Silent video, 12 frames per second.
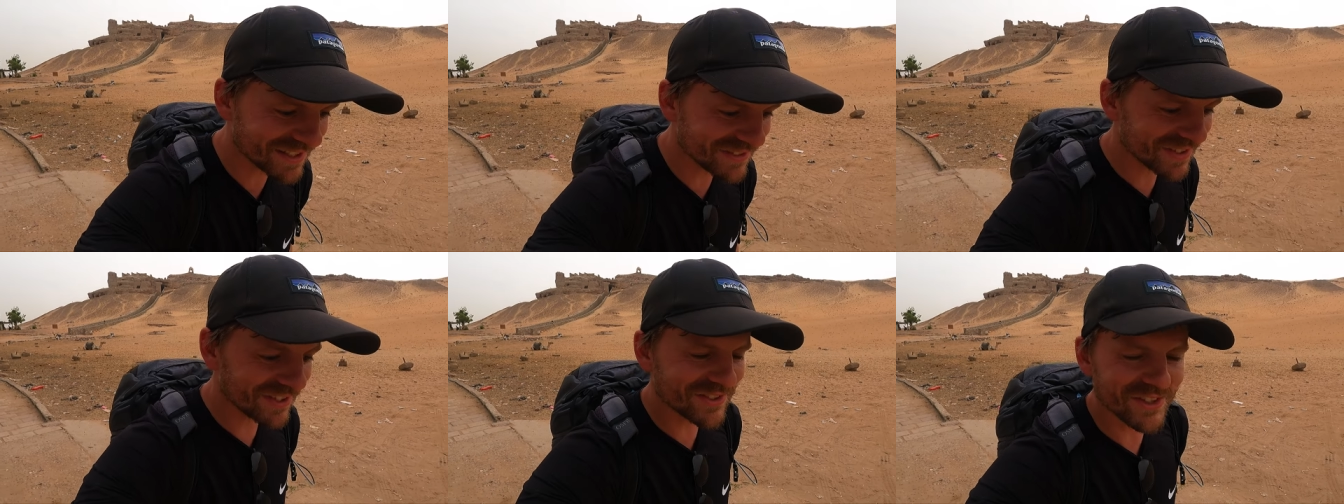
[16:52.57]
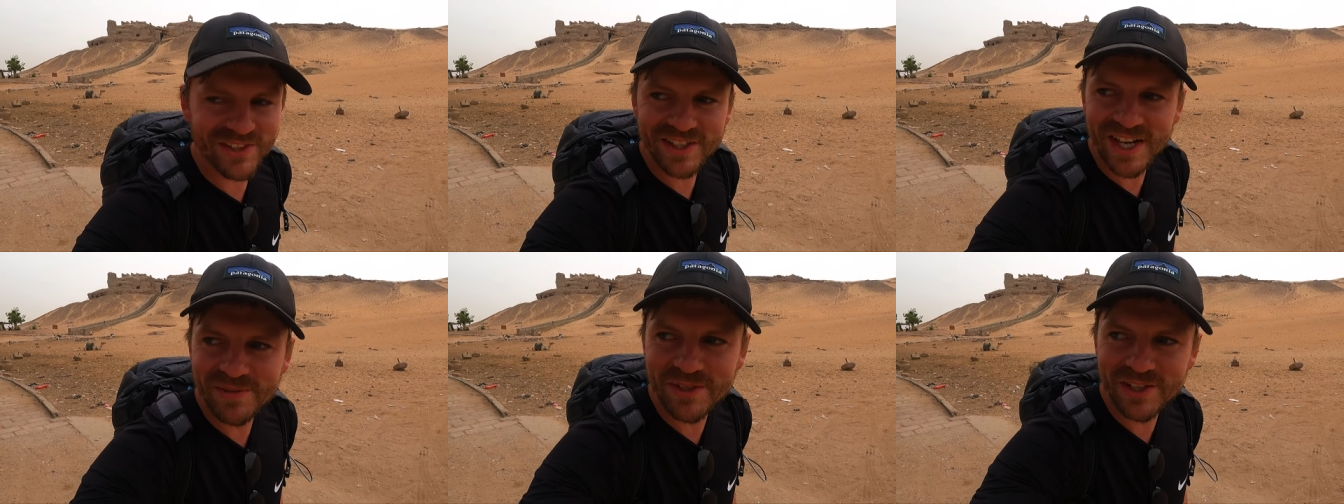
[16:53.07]
I don't know if that was on
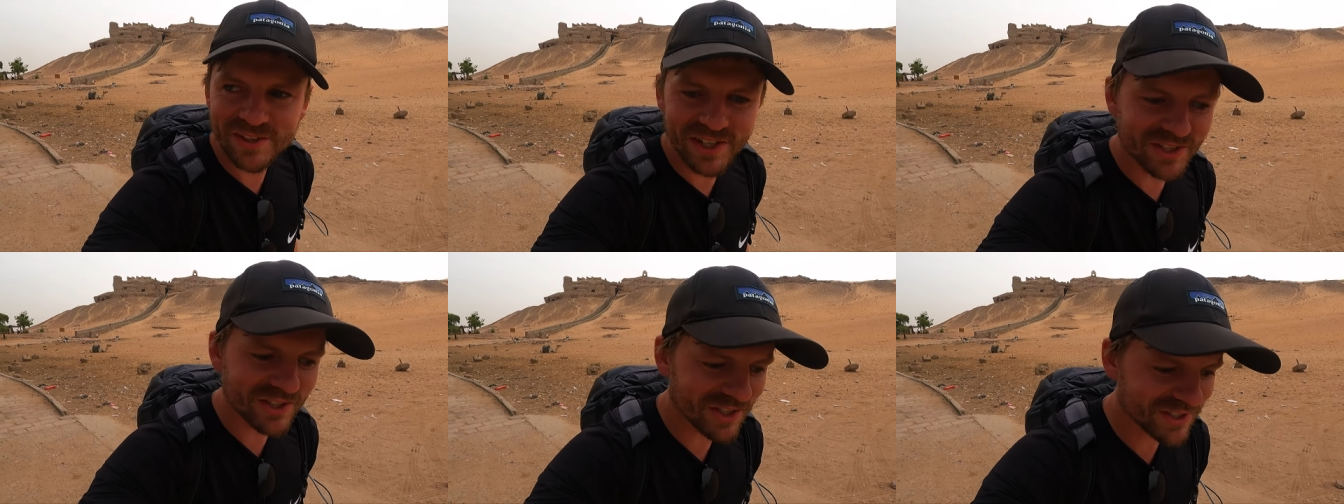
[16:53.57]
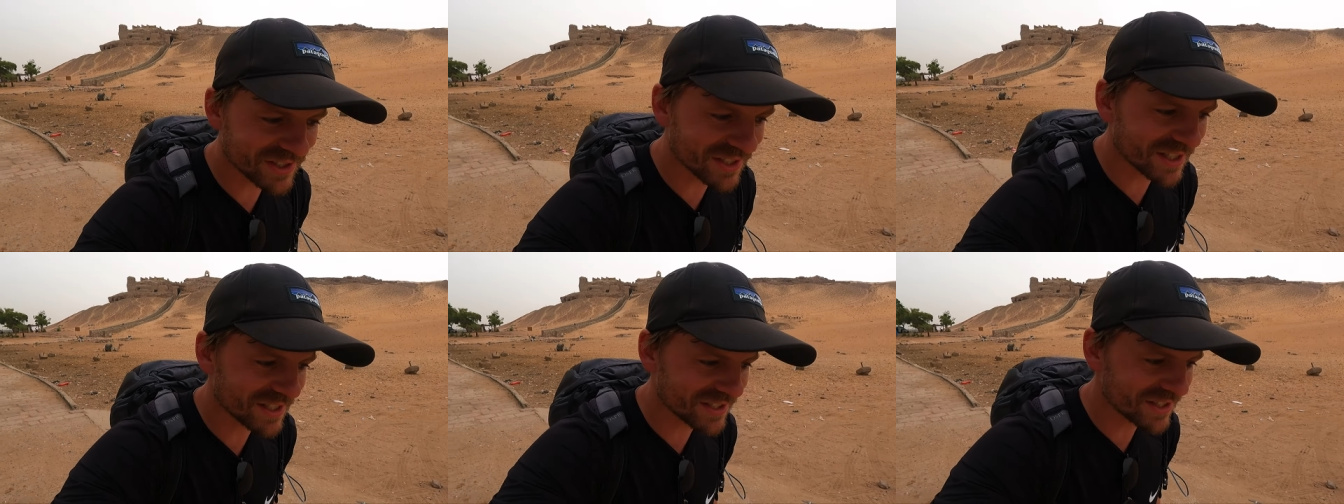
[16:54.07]
camera. They were like, you can't
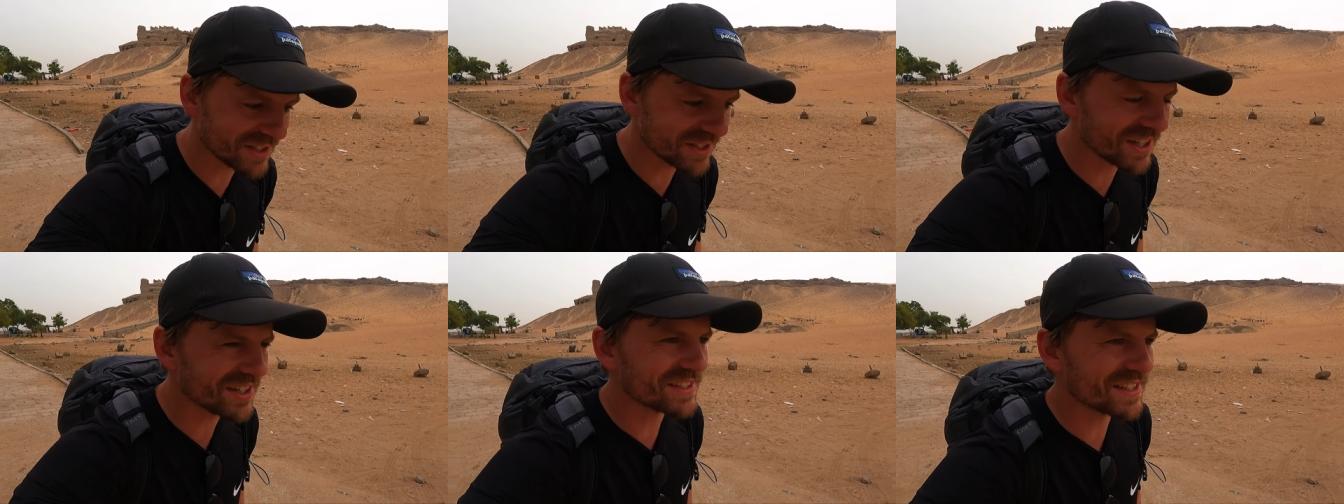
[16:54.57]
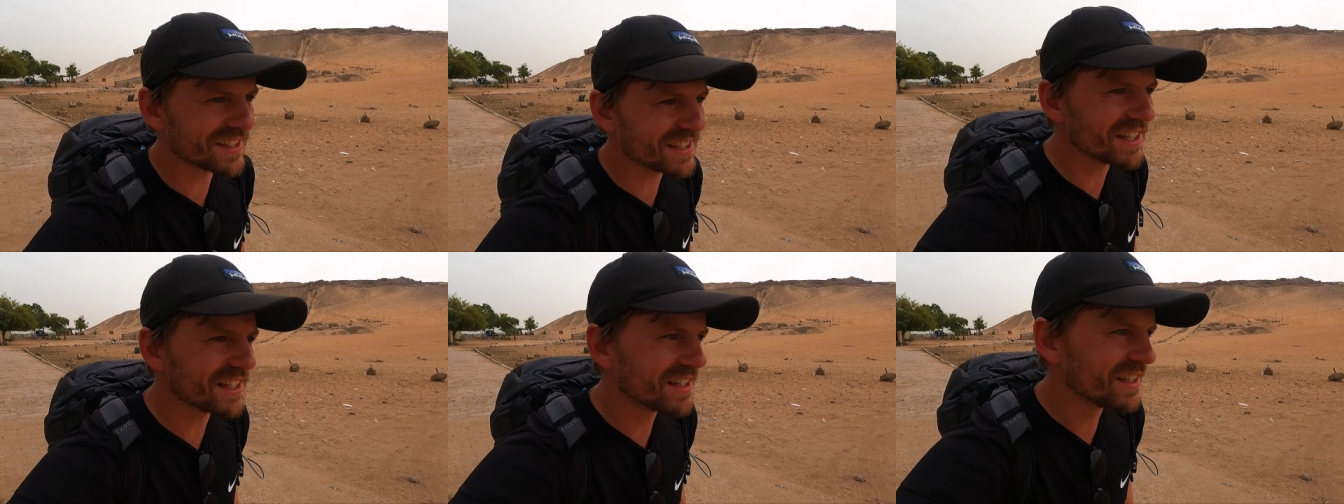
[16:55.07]
sit there, sir, you can't
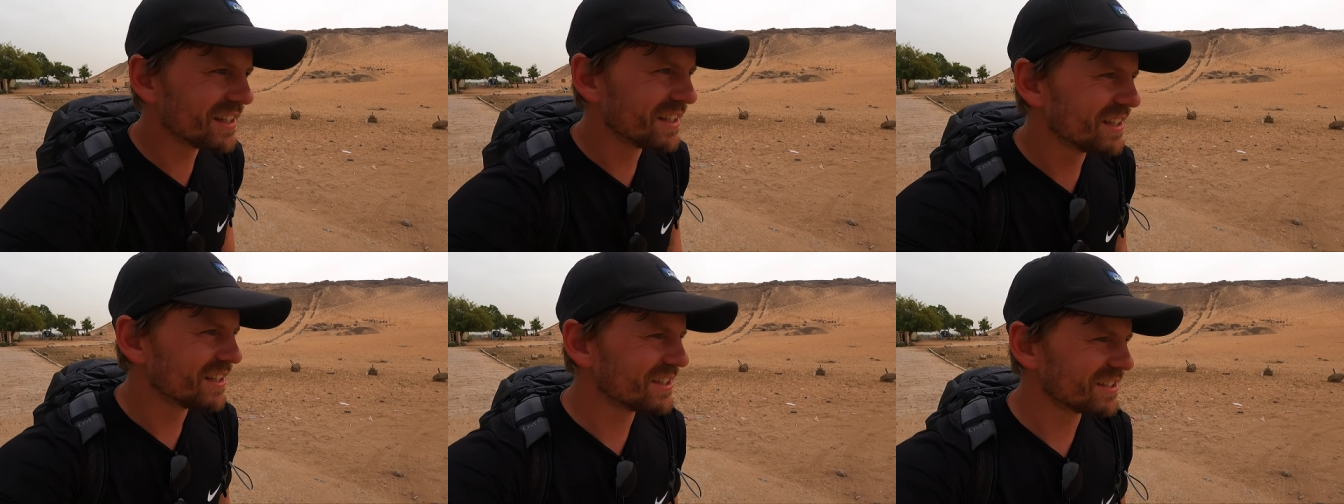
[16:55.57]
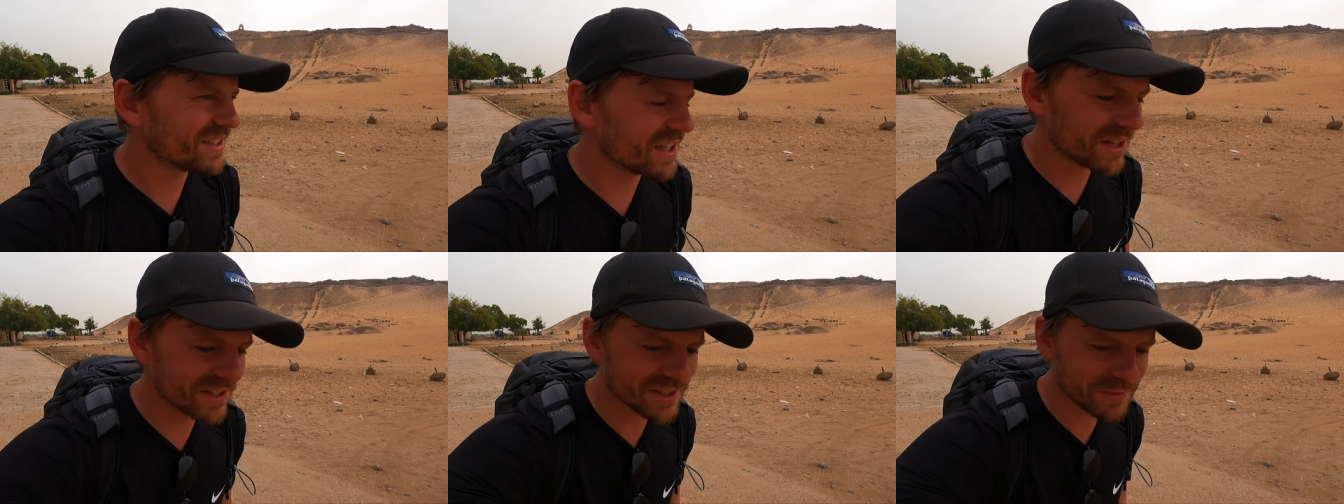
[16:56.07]
sit there.
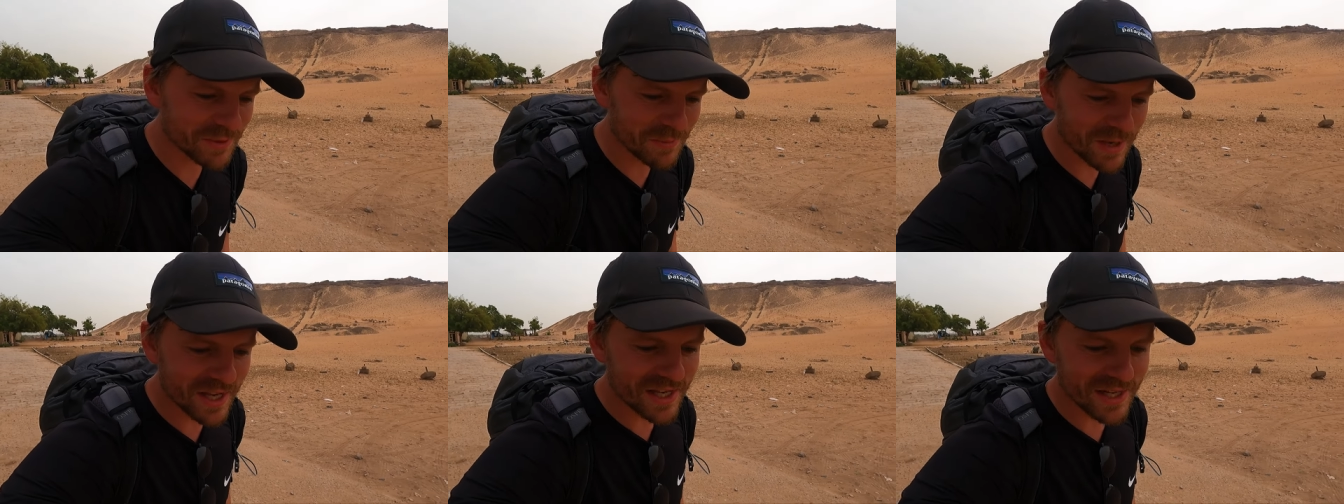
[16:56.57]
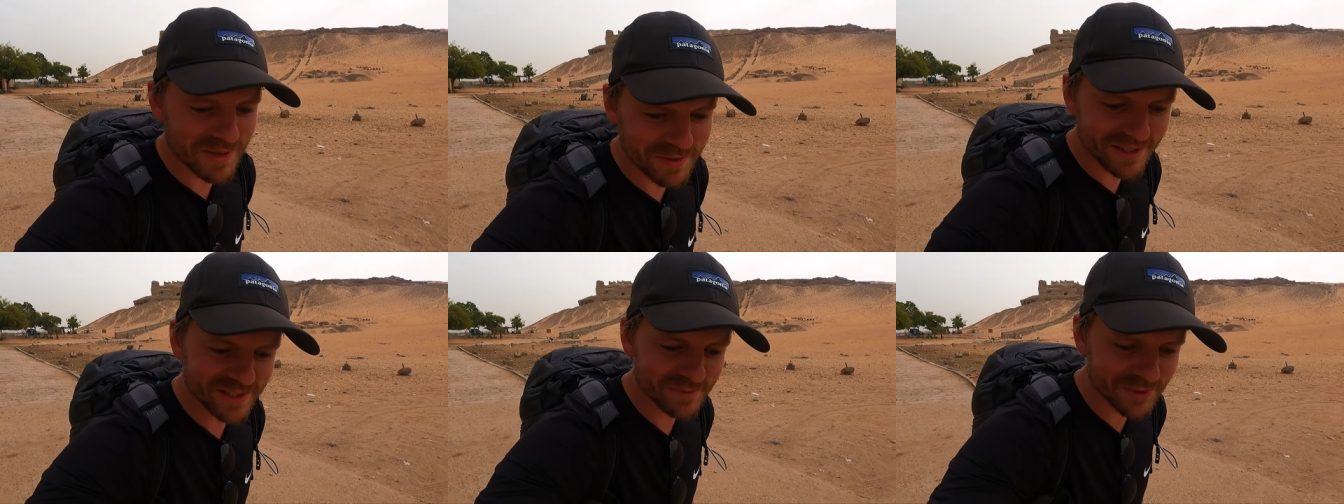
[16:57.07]
So I had to sit with the men and then
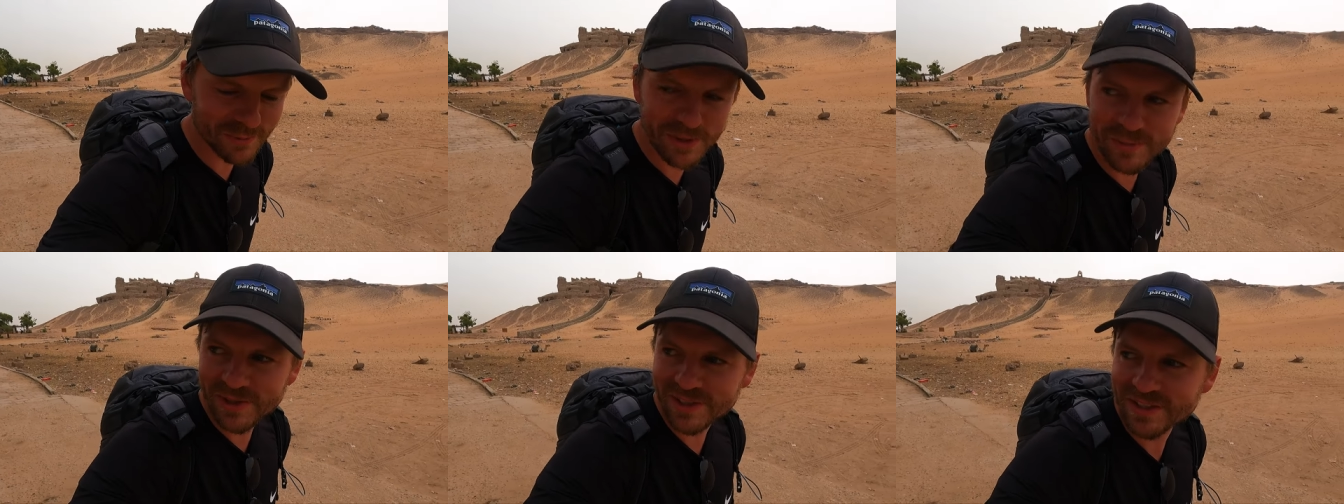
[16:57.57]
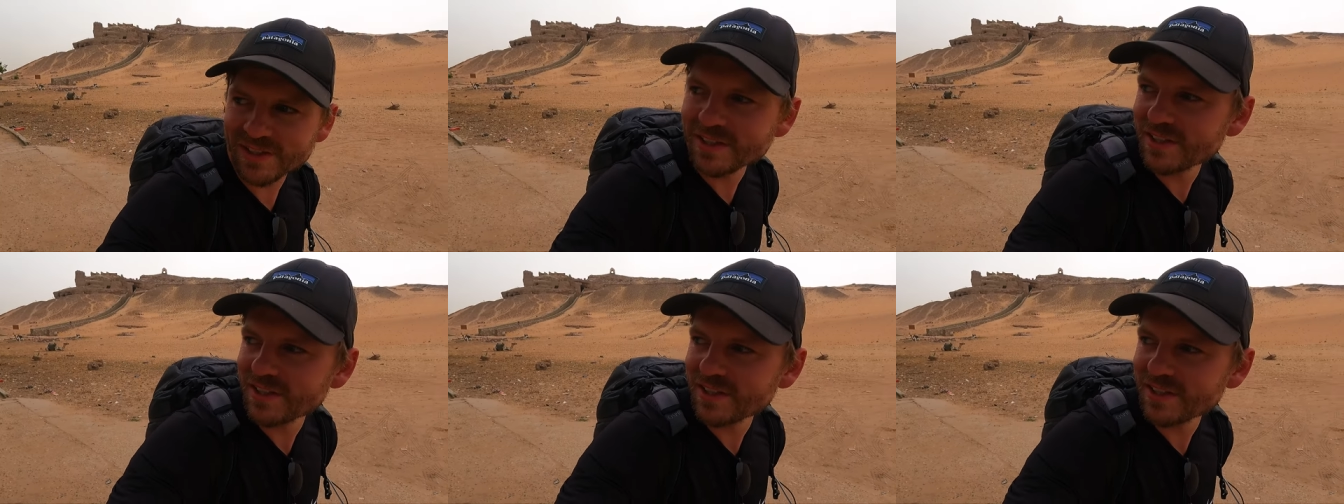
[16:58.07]
I had to sit with the women.